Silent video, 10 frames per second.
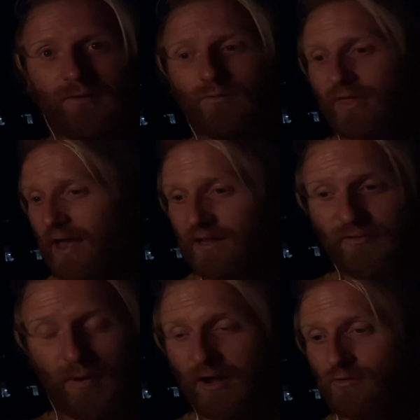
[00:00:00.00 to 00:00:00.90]
with any of
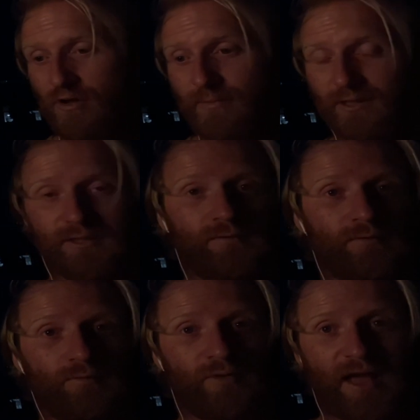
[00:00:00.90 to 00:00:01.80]
my agreements
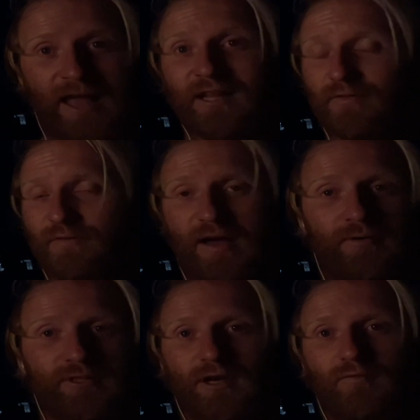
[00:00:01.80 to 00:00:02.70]
with any of the
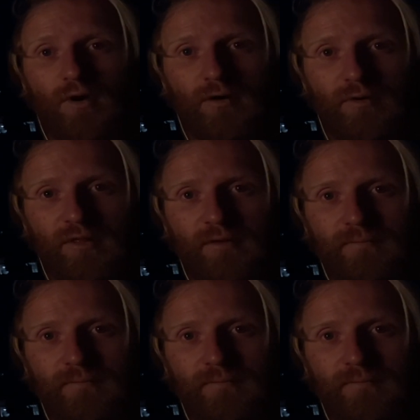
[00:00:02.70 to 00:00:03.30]
founders I've worked with.